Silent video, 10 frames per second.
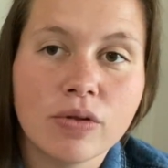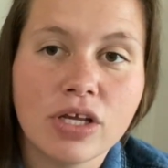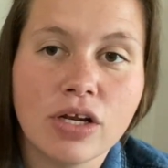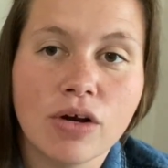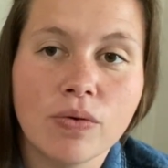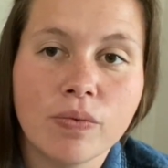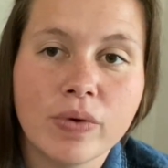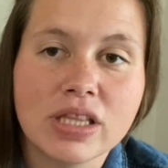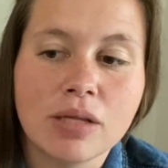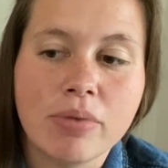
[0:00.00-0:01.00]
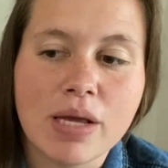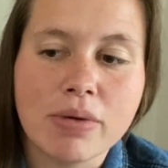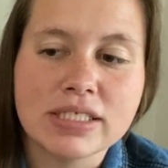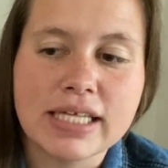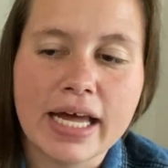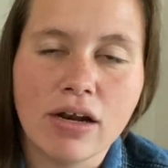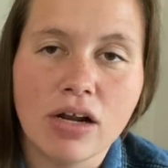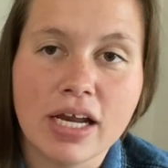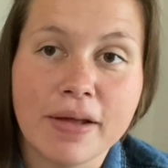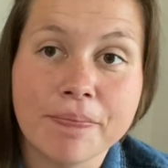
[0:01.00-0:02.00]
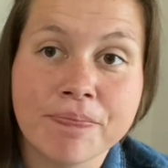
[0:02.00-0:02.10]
you know, with the baby's head on it.